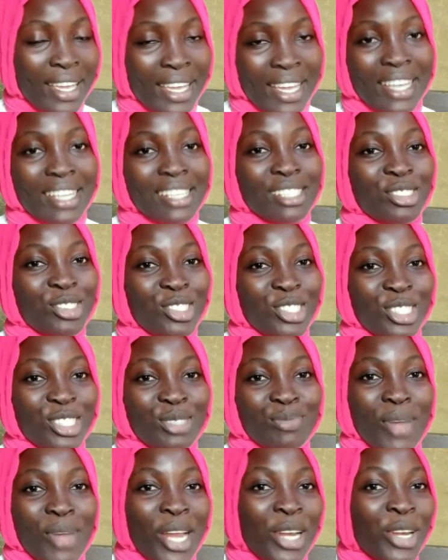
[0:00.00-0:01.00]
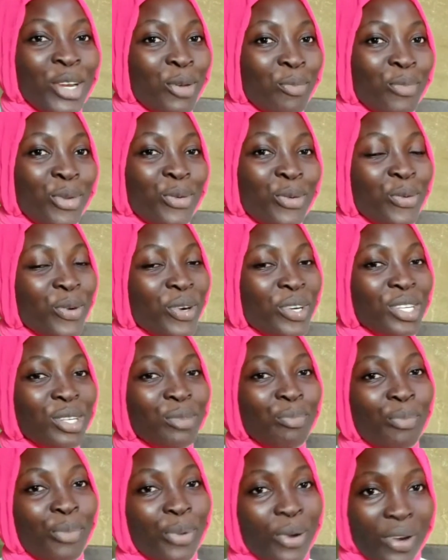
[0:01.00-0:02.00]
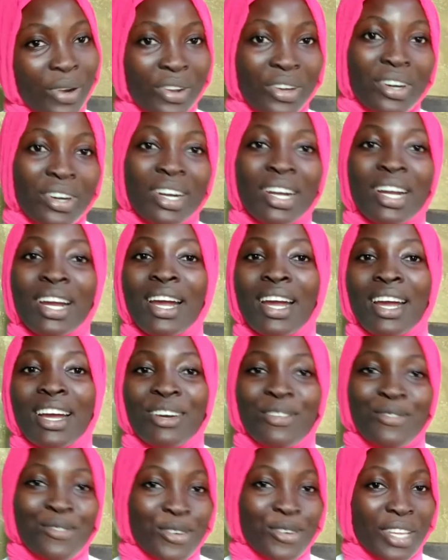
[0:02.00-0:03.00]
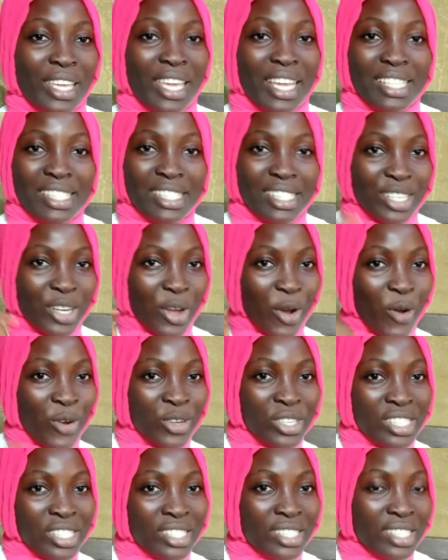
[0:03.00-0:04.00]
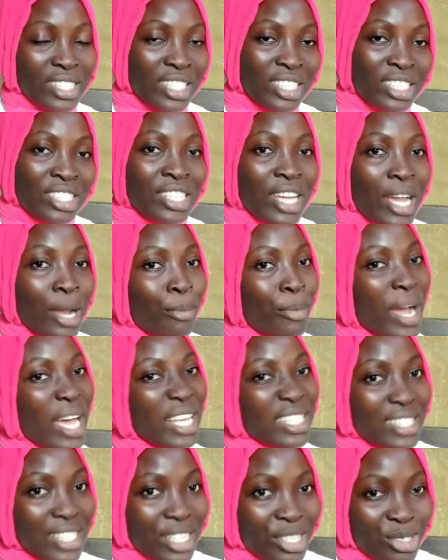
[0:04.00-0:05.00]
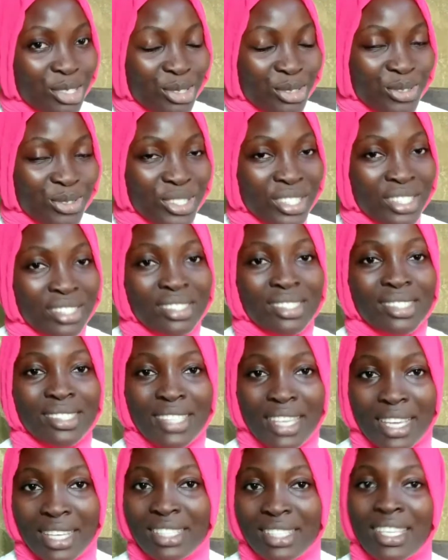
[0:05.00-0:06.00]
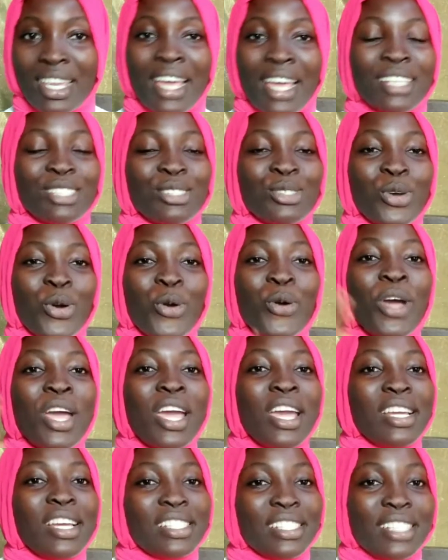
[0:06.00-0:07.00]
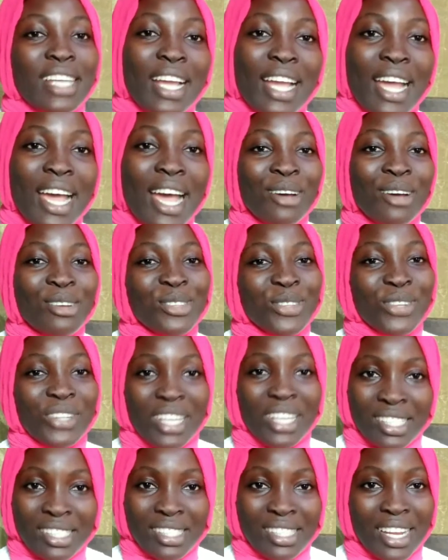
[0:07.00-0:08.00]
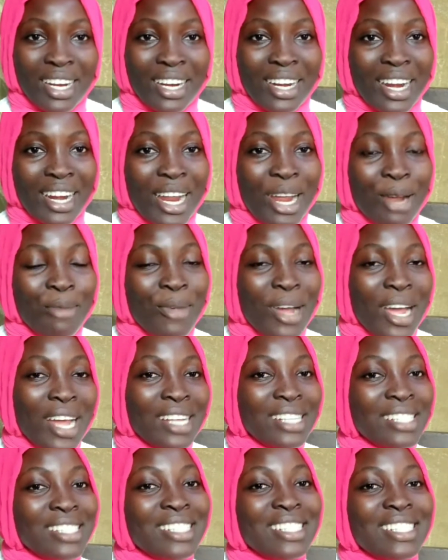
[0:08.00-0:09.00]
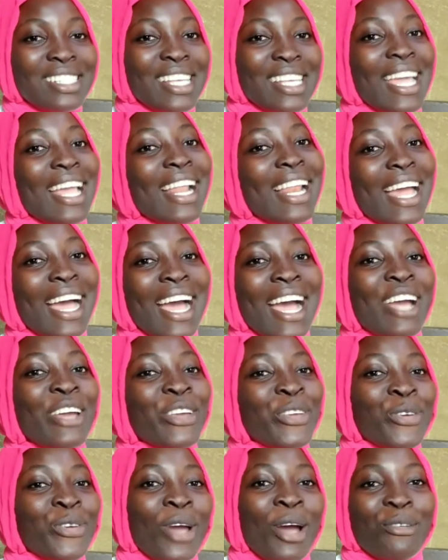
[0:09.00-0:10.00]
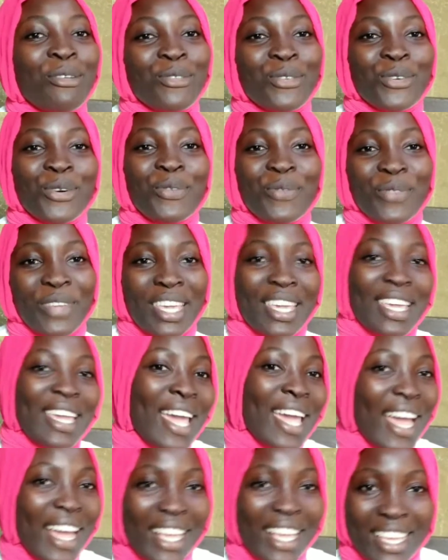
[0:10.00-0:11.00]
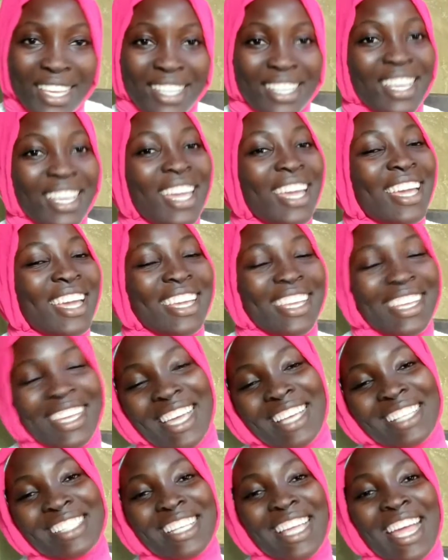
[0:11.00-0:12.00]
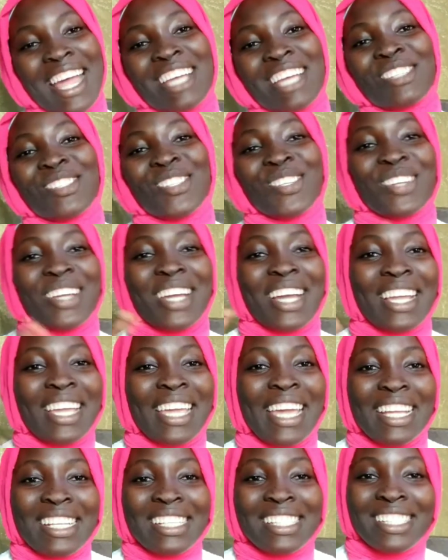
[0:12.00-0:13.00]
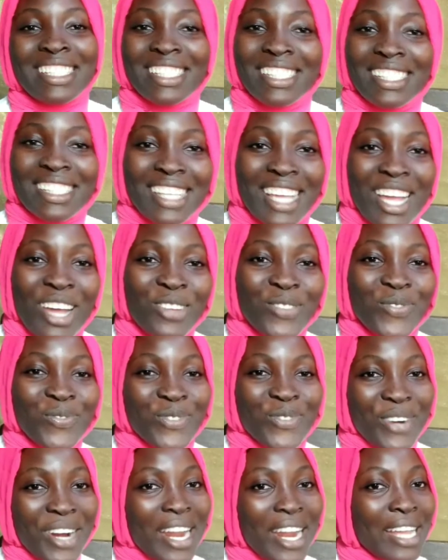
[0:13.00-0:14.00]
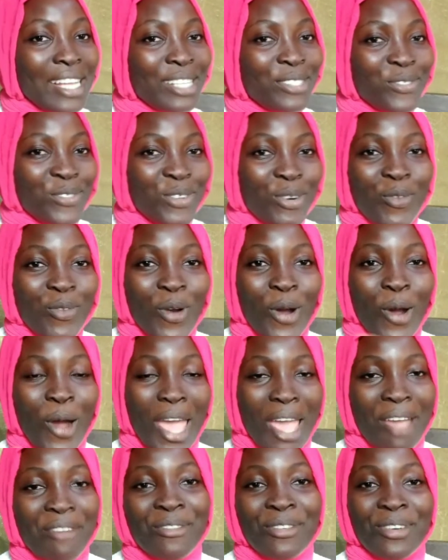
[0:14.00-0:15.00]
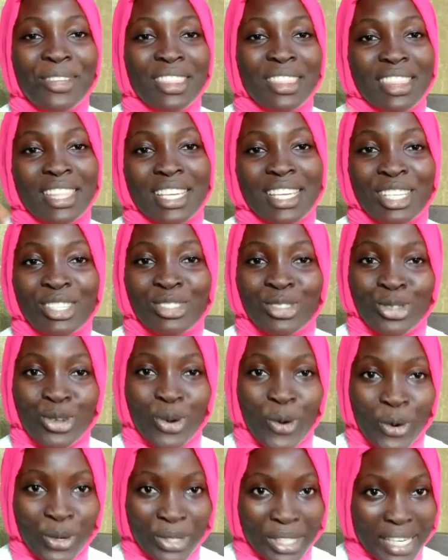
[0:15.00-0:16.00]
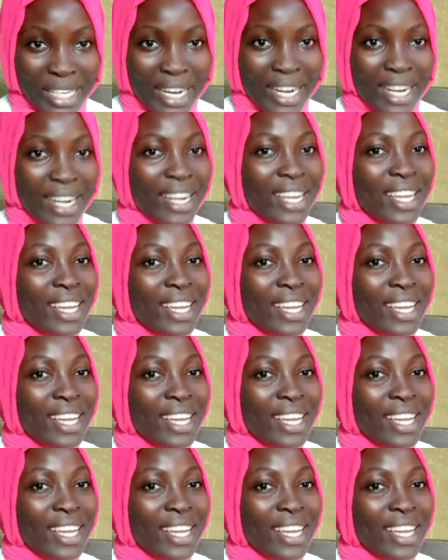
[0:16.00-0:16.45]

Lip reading: Yes, she's my number one plug for getting all these hijab accessories. Yes guys, so check out on Instagram and tell her you are from Kiaki. Yes guys, so you can get discount price from everything you order.